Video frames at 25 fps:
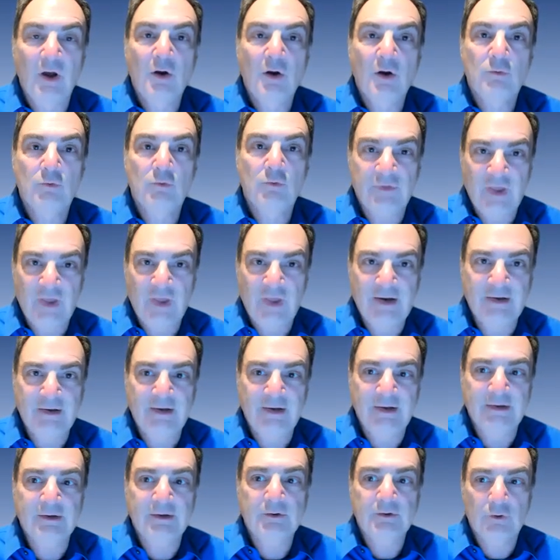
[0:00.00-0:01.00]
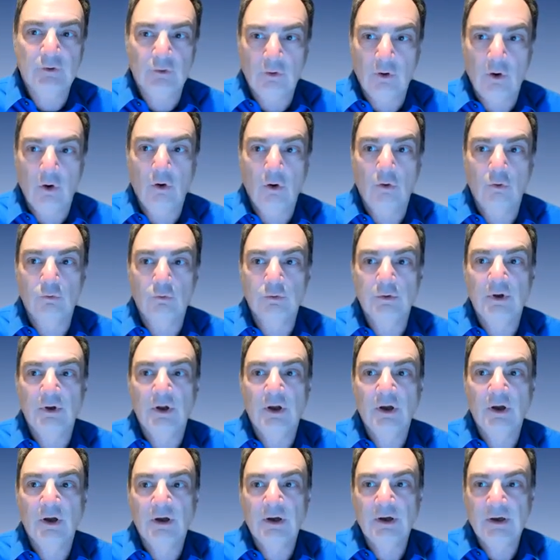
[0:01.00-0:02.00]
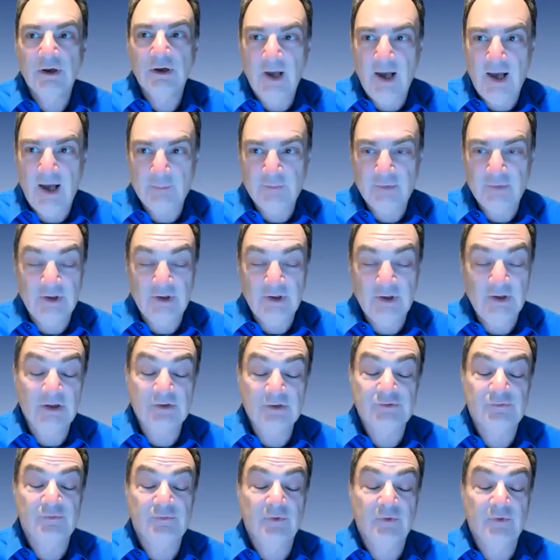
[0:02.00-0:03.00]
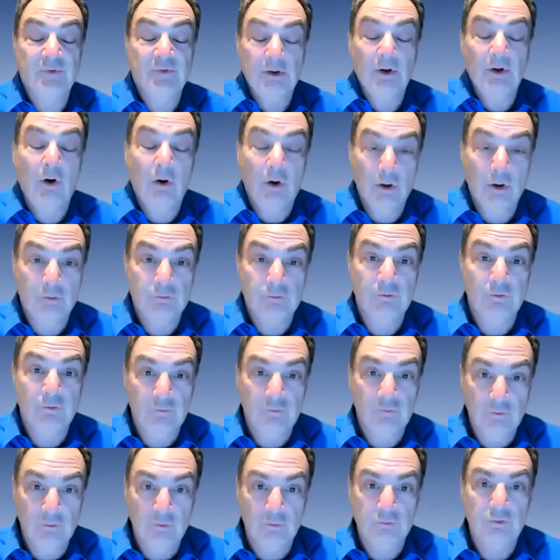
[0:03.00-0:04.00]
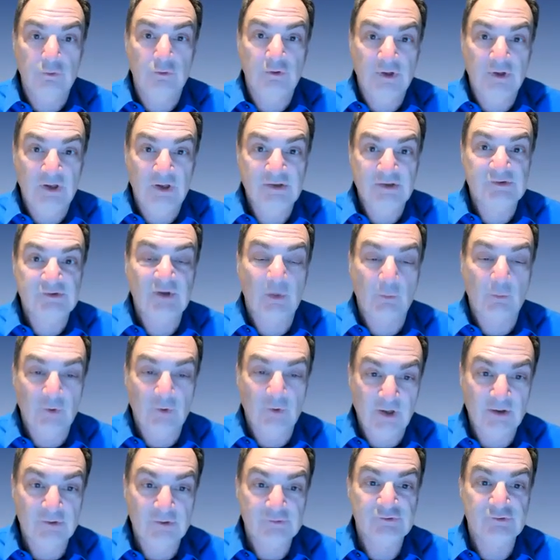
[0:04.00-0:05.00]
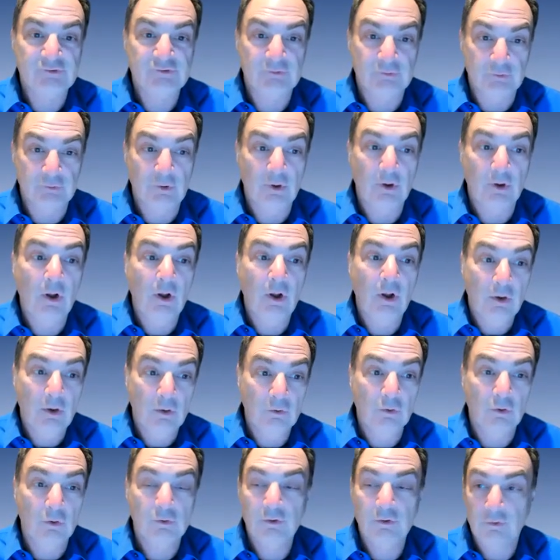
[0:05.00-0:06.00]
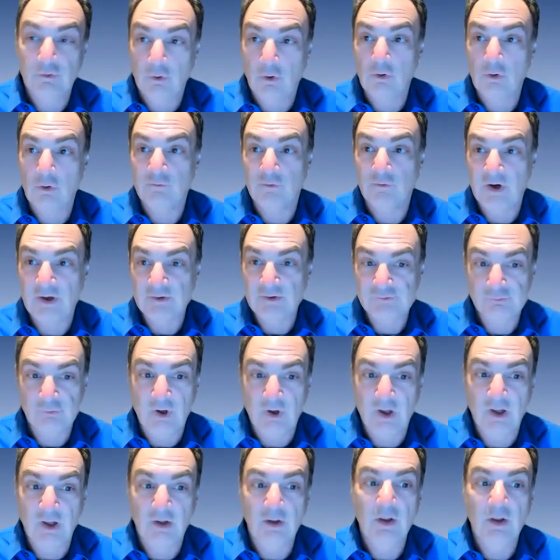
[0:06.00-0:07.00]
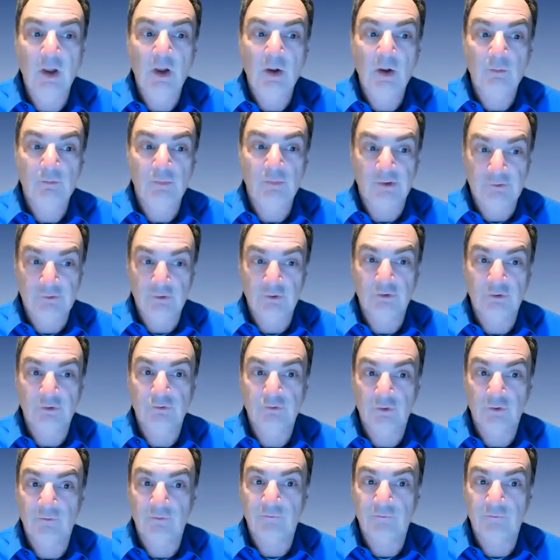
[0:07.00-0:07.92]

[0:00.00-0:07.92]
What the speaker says: with editing your own copy. It's very hard to do. You need someone else to look it over as well, but you can do the